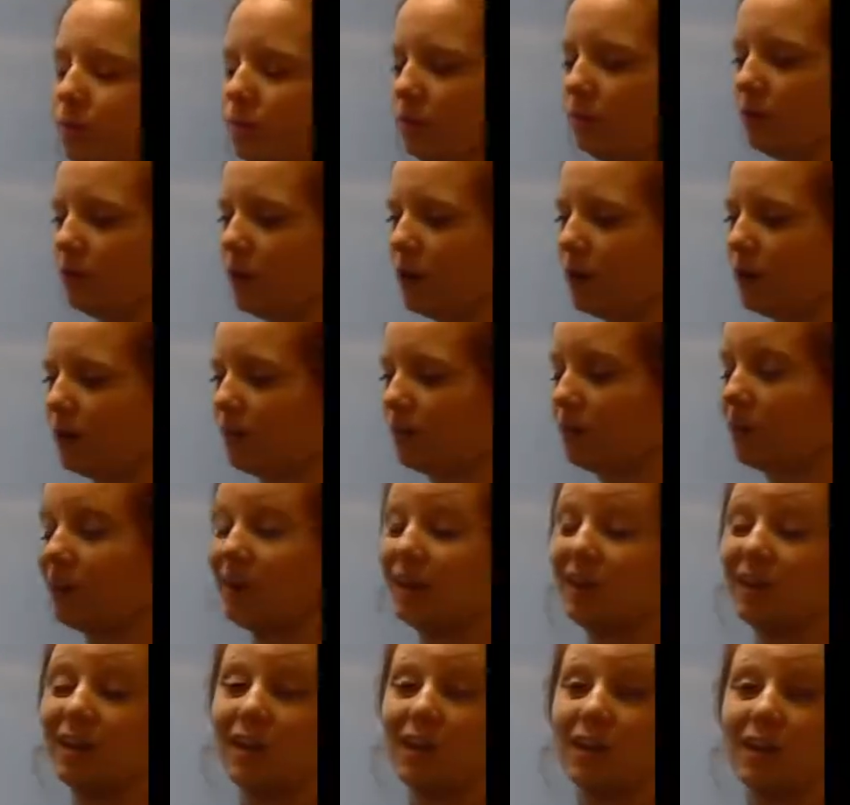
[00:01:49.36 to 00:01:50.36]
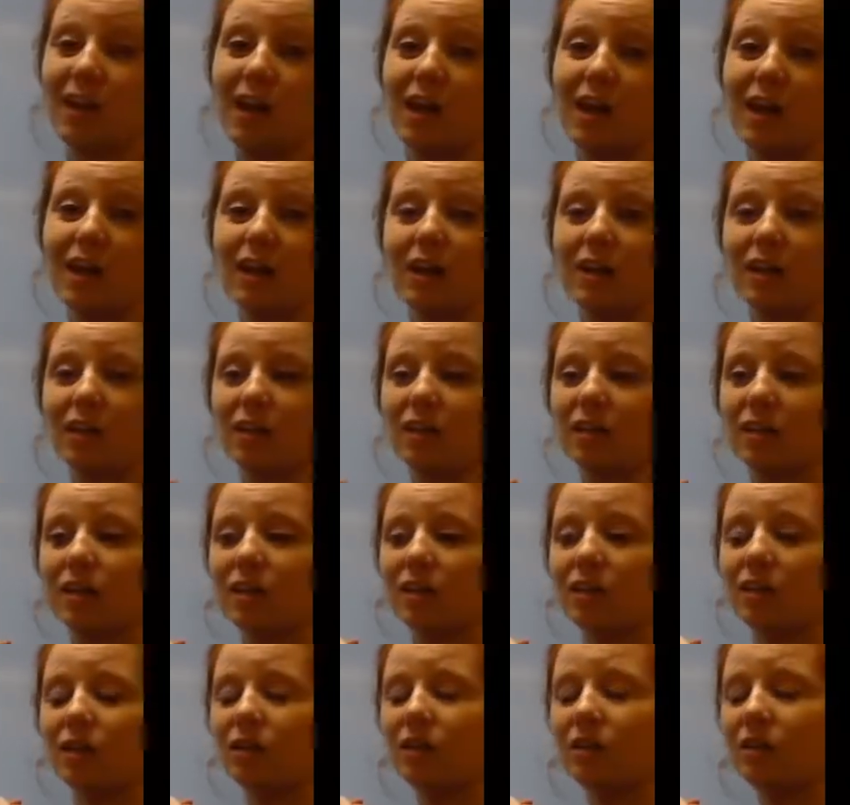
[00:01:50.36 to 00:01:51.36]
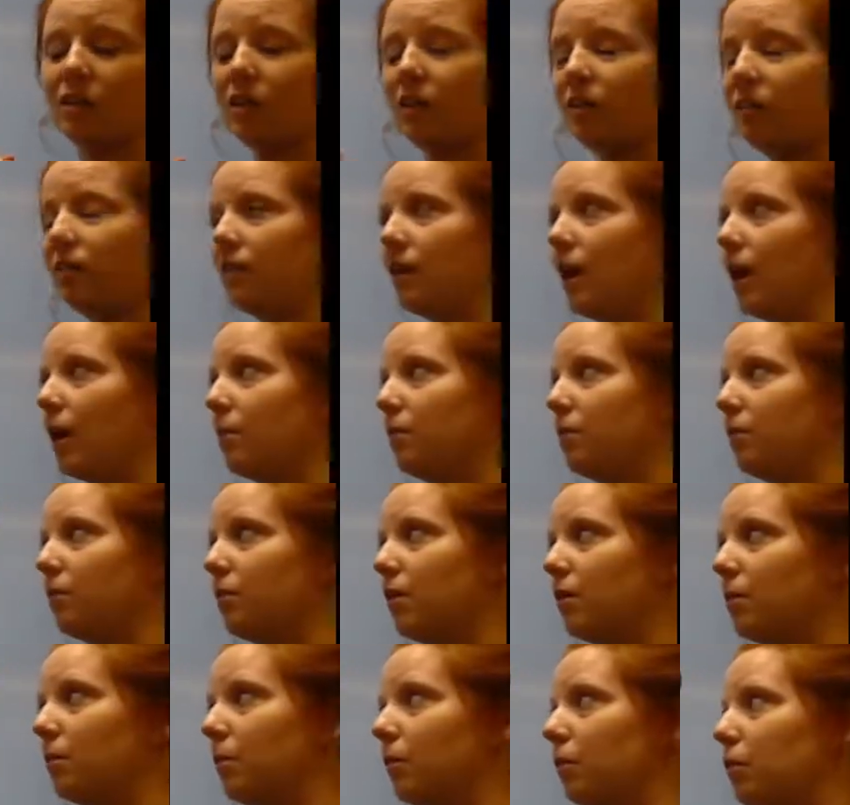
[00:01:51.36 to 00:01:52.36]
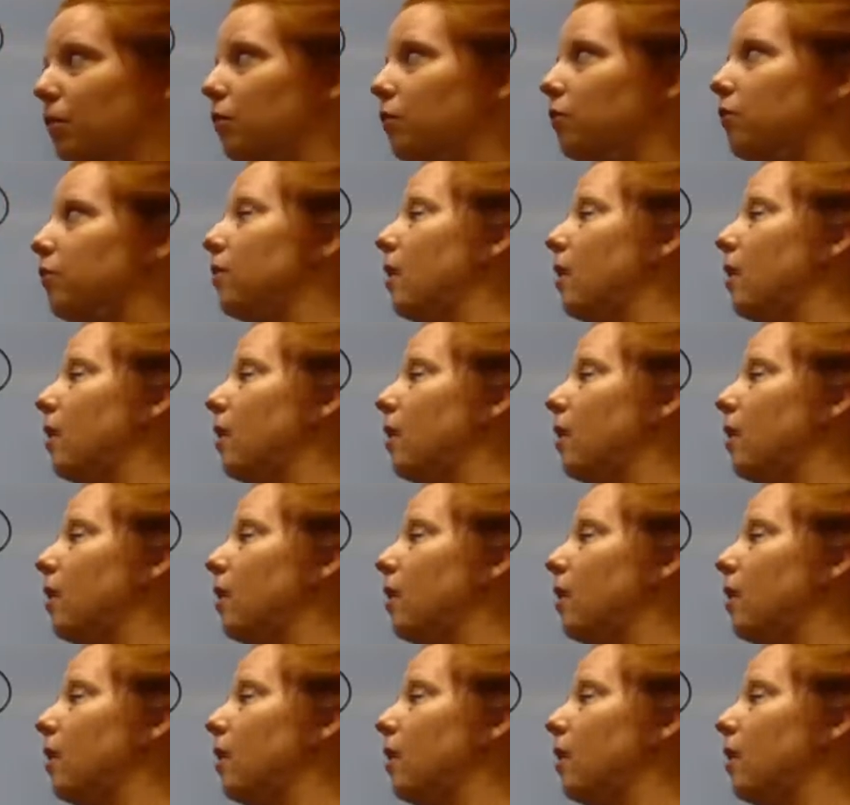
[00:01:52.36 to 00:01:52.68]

okay? And these types of numbers